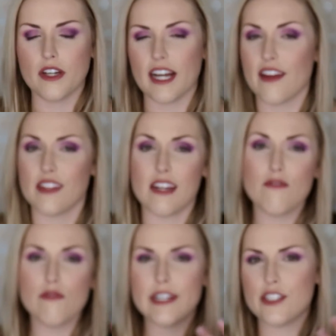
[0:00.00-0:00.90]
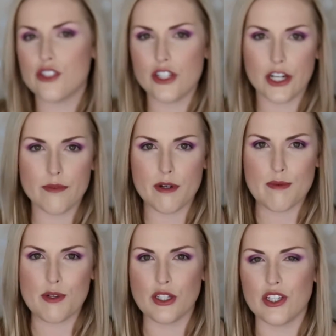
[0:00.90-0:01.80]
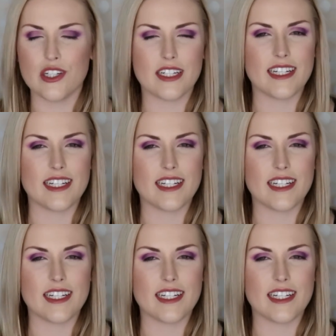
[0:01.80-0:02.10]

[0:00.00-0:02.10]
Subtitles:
kind of have that rich dark purple look